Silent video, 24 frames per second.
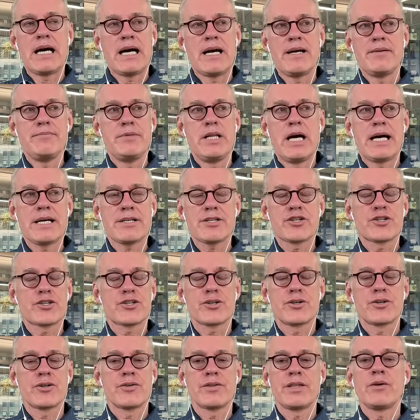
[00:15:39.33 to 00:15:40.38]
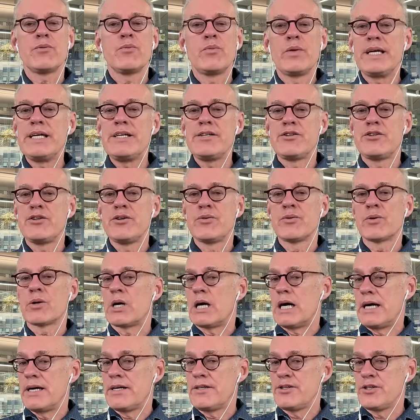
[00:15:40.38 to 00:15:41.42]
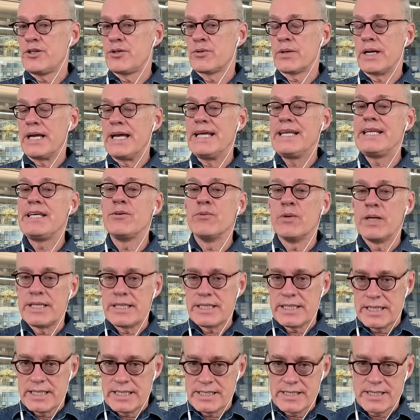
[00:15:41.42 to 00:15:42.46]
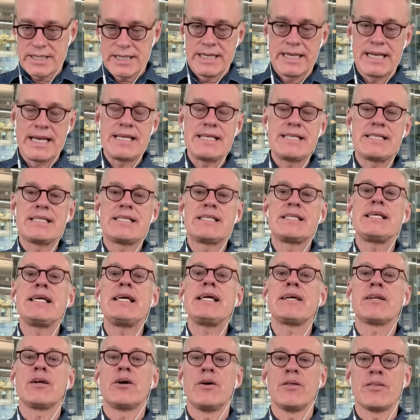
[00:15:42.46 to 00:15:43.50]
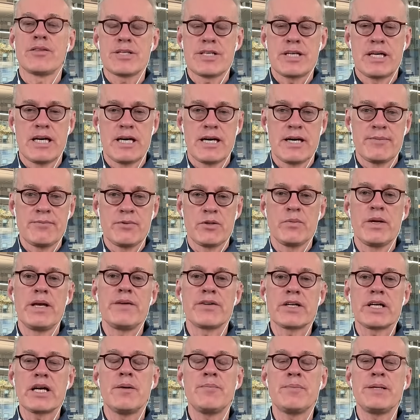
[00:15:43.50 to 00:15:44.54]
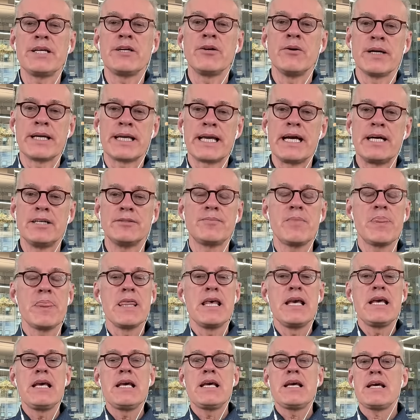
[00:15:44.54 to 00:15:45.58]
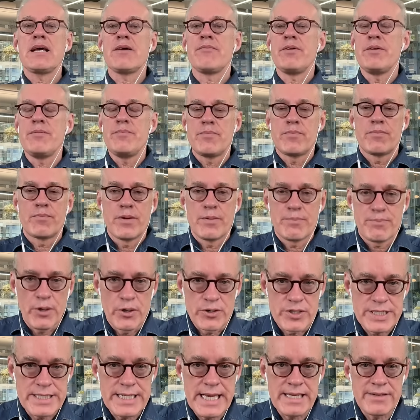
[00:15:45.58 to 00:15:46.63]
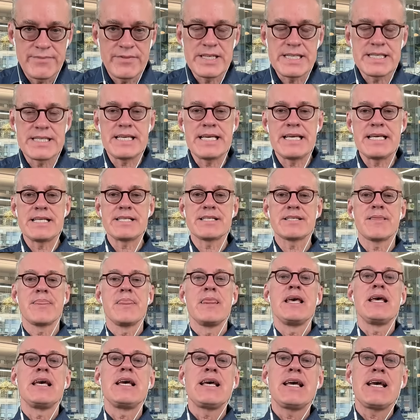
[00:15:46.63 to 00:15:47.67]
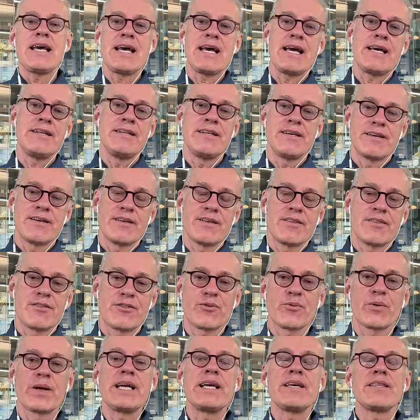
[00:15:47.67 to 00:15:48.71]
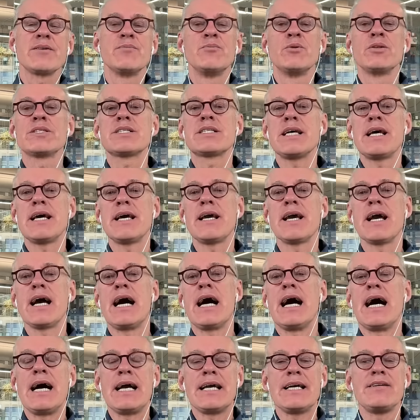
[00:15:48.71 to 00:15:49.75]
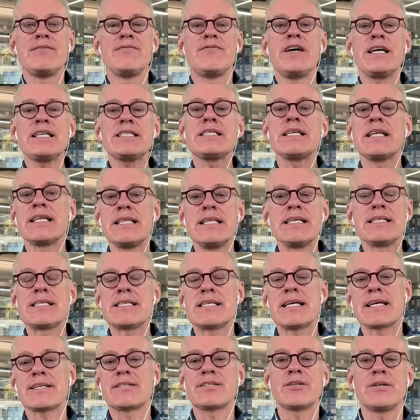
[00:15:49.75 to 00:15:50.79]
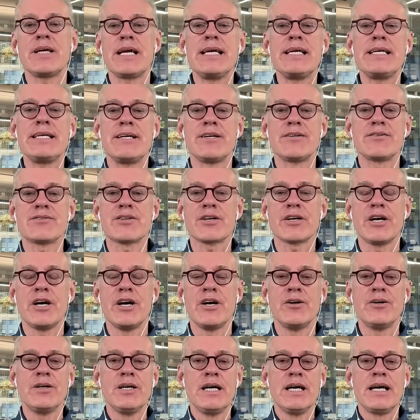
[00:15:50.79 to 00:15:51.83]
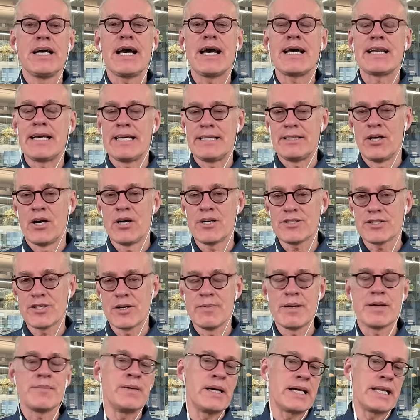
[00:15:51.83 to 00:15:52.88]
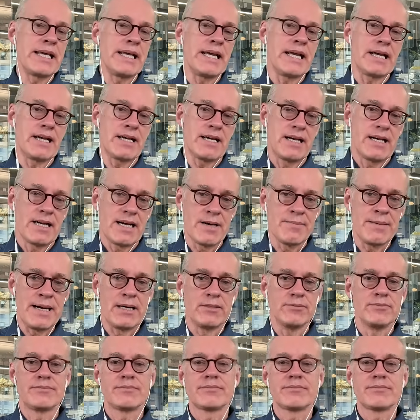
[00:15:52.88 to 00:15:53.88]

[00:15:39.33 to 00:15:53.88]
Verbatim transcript: I'm not sure that we do or I do or anyone does. And I see it all the time when we have a company going out and we approach 10 VCs and Three of them will say, I invested in this sector eight years ago and I lost all my money. I'm out.